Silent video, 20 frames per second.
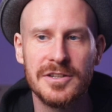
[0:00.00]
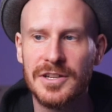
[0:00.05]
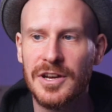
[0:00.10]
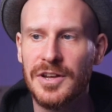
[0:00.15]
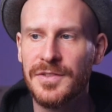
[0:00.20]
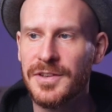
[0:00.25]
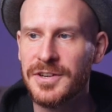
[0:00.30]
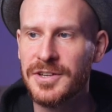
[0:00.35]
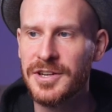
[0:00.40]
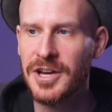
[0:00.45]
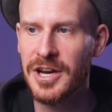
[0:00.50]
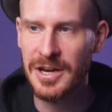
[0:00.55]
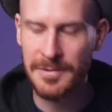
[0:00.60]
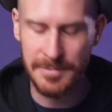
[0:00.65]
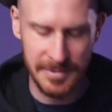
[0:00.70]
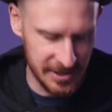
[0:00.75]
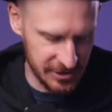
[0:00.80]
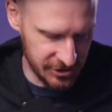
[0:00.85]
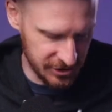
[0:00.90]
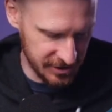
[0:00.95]
on the
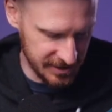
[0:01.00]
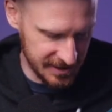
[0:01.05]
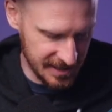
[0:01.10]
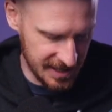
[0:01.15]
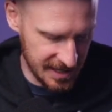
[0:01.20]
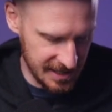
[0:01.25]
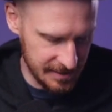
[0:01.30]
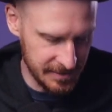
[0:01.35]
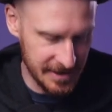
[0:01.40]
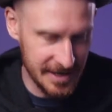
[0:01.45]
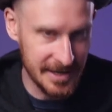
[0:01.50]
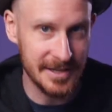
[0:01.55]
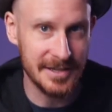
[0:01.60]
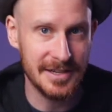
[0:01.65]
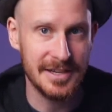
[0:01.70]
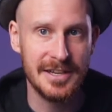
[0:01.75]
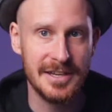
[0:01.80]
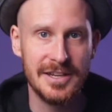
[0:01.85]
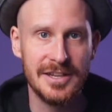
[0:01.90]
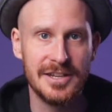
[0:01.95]
top and just type in
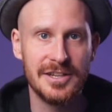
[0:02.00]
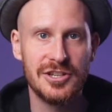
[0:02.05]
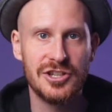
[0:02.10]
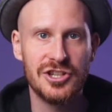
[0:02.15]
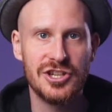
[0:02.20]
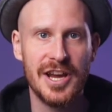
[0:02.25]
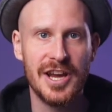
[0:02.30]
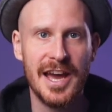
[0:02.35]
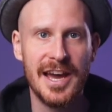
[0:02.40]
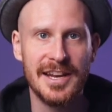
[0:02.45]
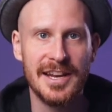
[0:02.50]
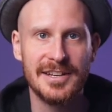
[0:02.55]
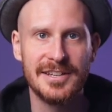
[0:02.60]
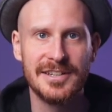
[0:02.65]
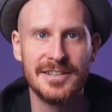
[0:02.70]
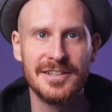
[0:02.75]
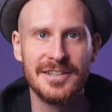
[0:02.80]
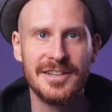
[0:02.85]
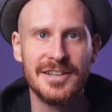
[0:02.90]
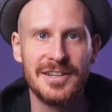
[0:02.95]
chat,
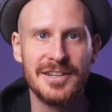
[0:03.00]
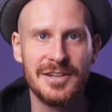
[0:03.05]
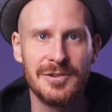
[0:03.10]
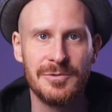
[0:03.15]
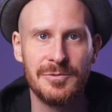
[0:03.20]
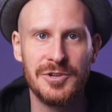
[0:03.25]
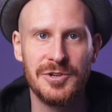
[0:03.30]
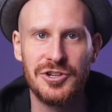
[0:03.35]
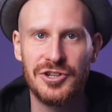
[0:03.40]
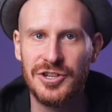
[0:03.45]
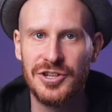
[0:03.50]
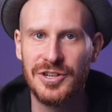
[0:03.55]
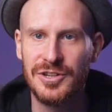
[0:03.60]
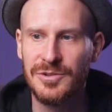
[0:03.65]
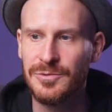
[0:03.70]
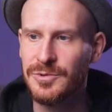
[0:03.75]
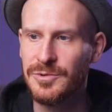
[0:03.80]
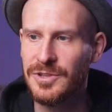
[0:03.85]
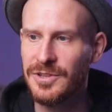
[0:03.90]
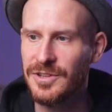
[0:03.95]
which
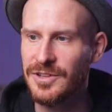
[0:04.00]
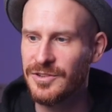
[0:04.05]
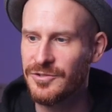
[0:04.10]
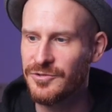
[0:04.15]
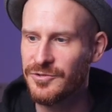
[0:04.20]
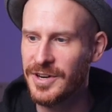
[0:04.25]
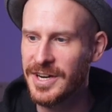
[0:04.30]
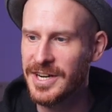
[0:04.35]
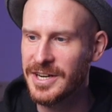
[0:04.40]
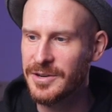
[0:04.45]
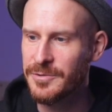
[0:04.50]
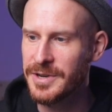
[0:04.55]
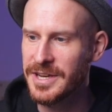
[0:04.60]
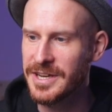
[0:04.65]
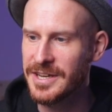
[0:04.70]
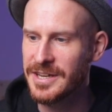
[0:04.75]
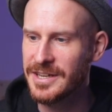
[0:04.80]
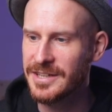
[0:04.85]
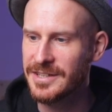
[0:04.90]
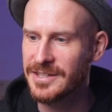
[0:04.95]
will right away